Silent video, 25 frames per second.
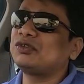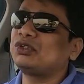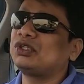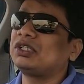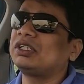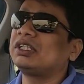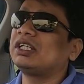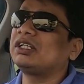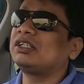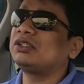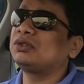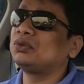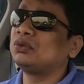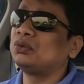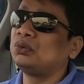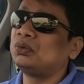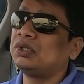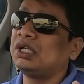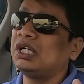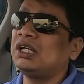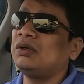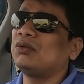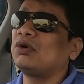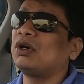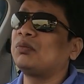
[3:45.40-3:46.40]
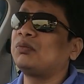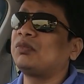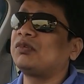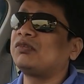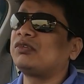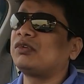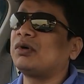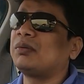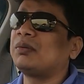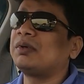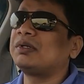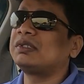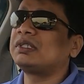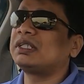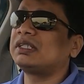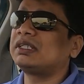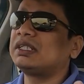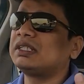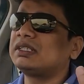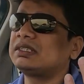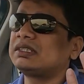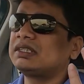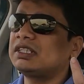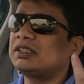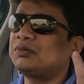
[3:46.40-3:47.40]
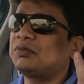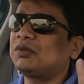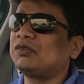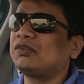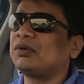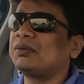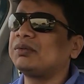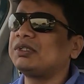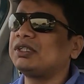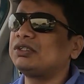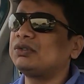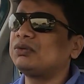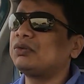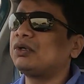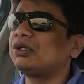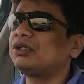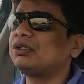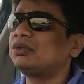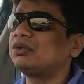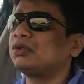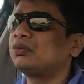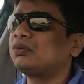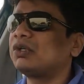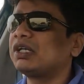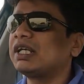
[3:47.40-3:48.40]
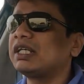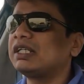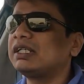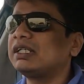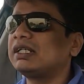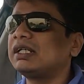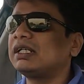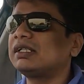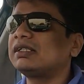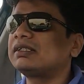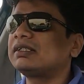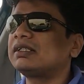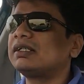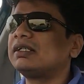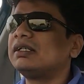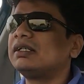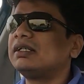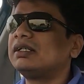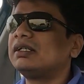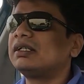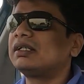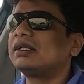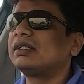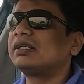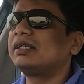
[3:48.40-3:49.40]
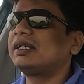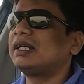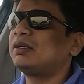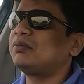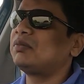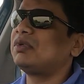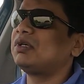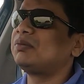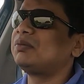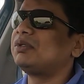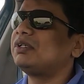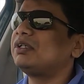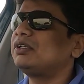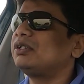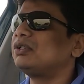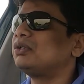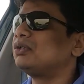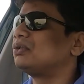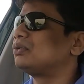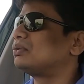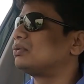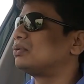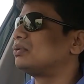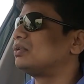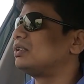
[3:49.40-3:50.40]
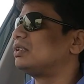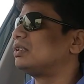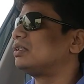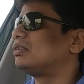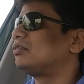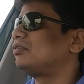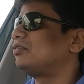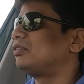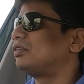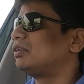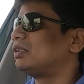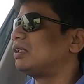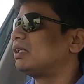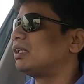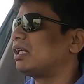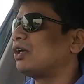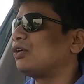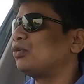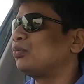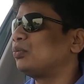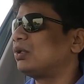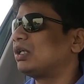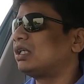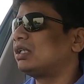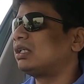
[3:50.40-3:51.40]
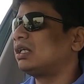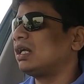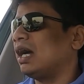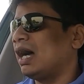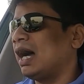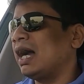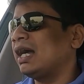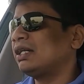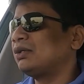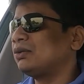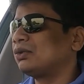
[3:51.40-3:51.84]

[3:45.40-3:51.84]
you think that you really want performance and there's just performance that you want, you don't want anything else, then maybe you should figure it out. But I